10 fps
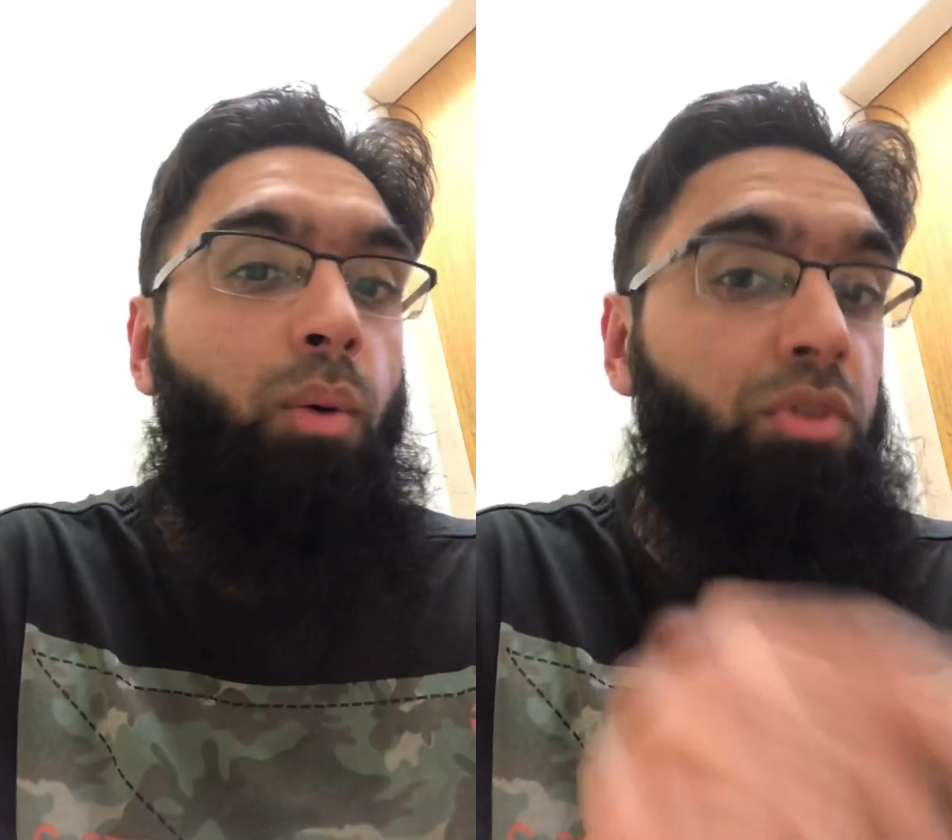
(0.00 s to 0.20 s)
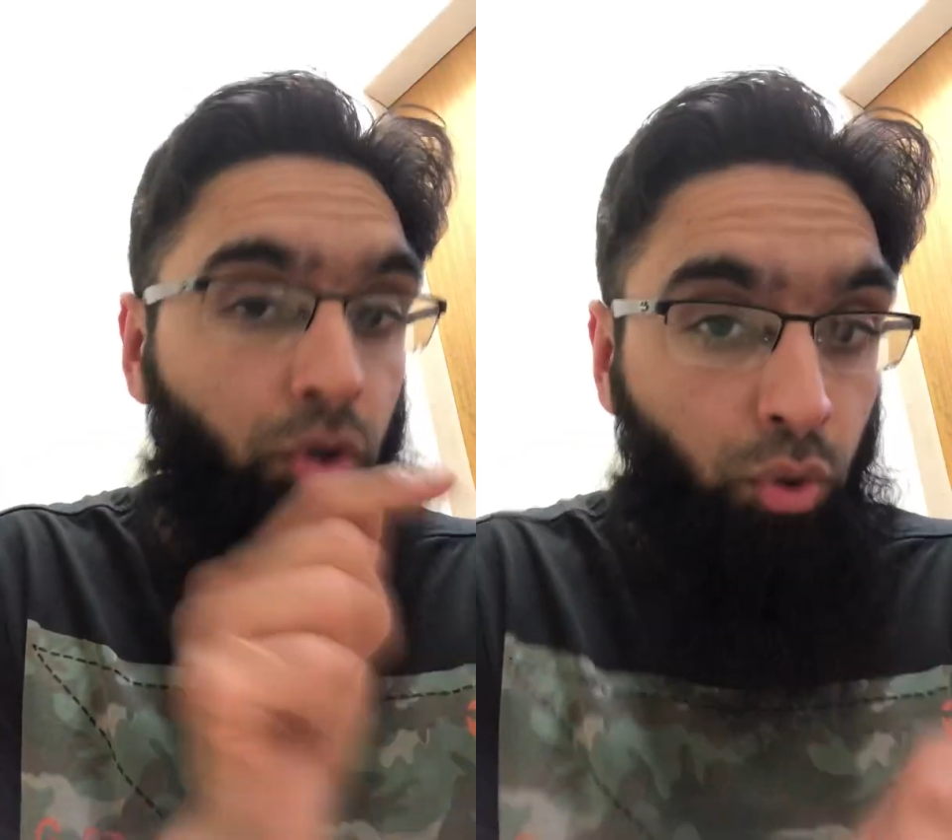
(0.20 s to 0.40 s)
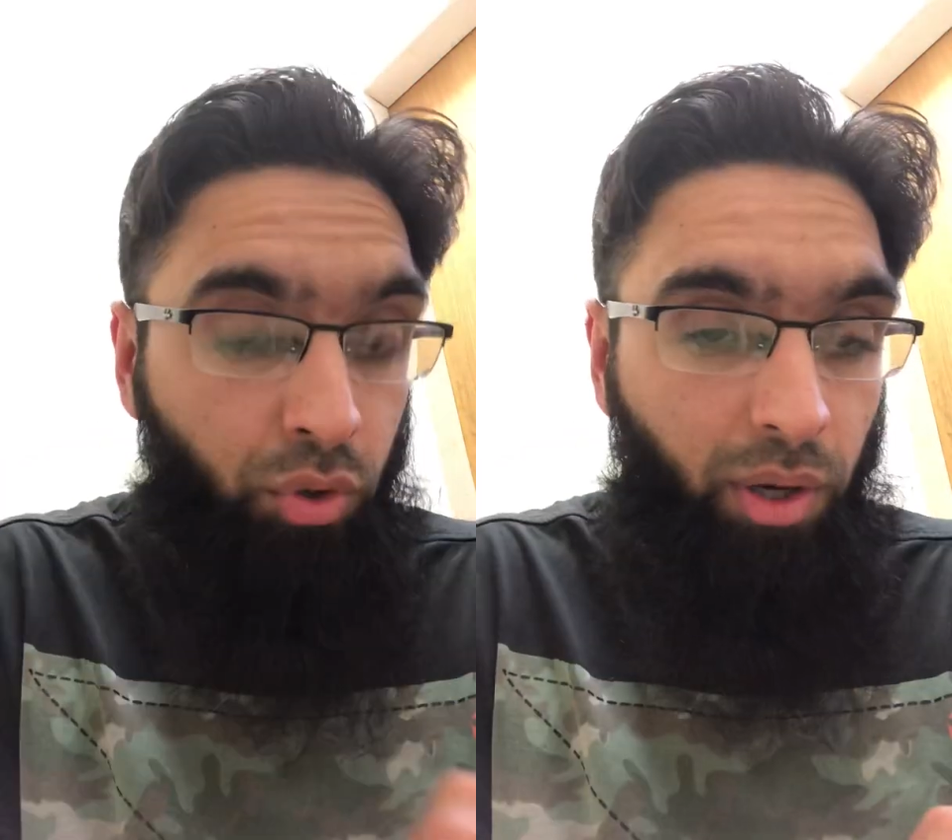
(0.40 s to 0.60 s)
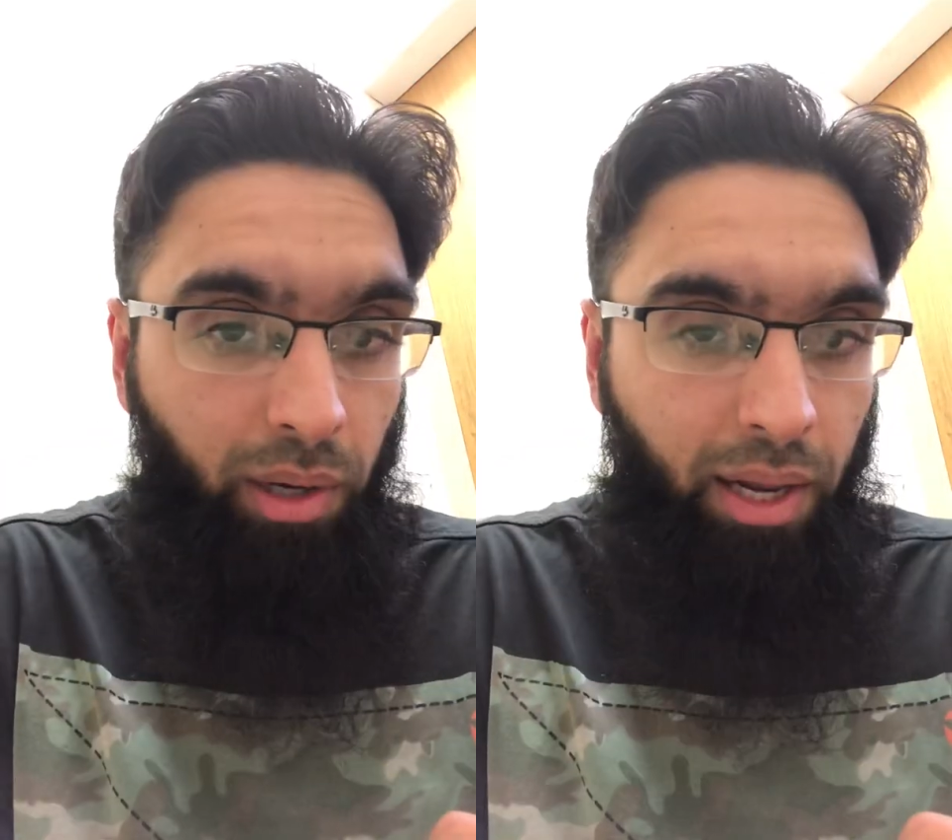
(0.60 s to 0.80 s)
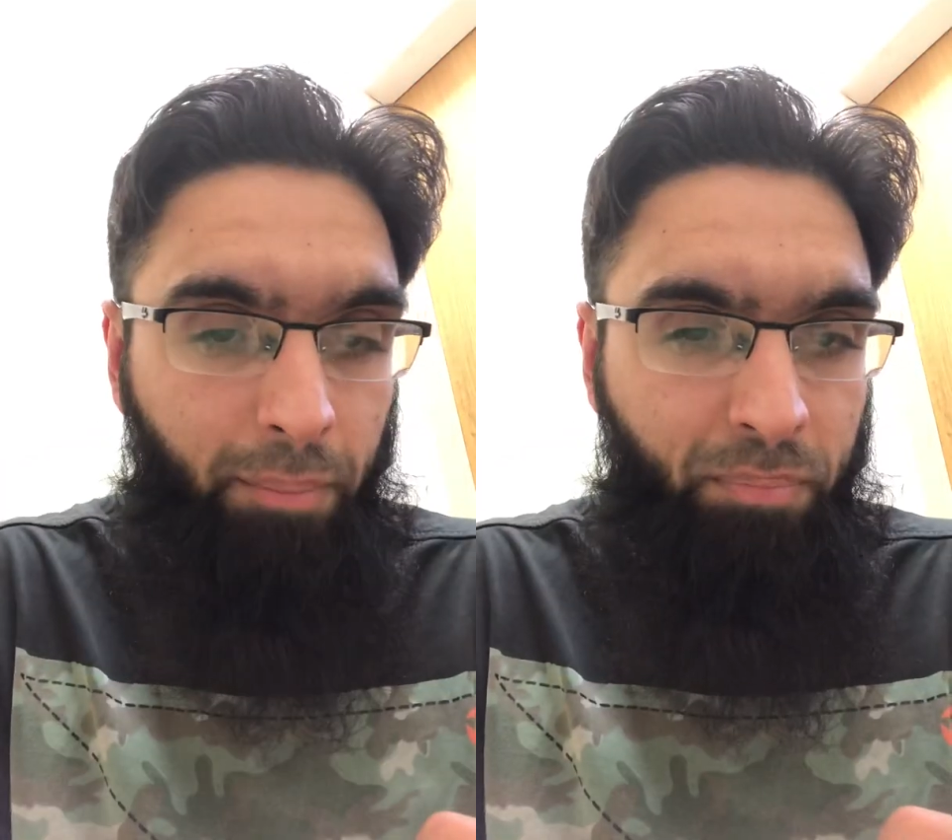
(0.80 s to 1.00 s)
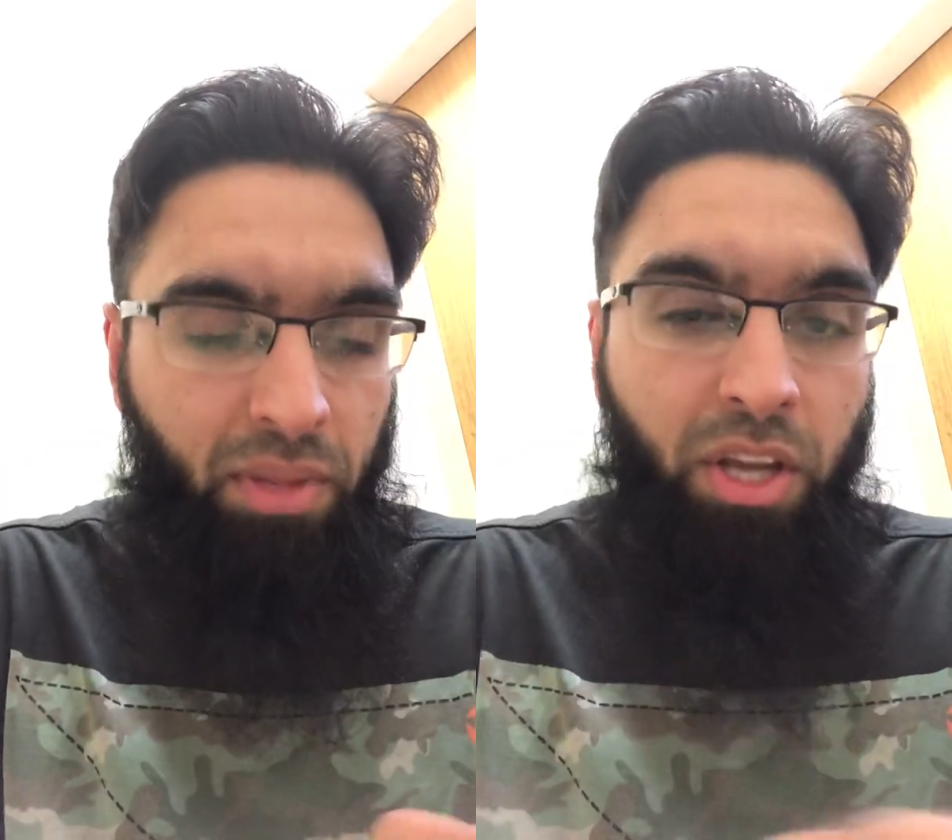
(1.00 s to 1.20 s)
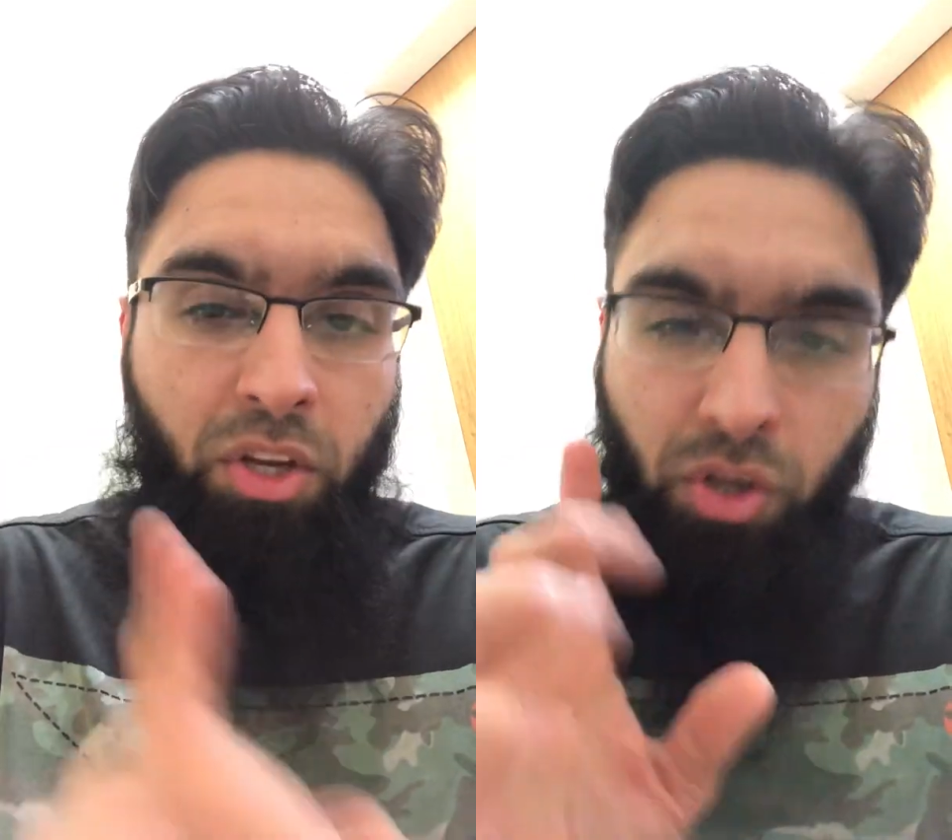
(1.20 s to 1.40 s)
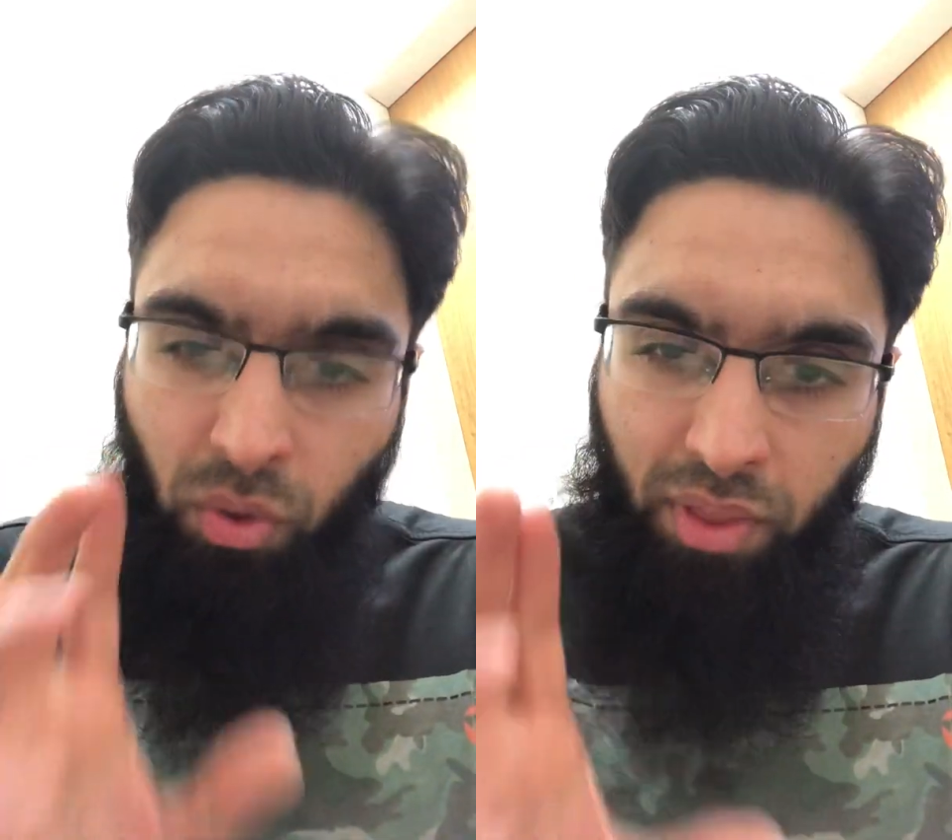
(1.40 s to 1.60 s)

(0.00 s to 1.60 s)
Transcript: I want the good Allah. You know,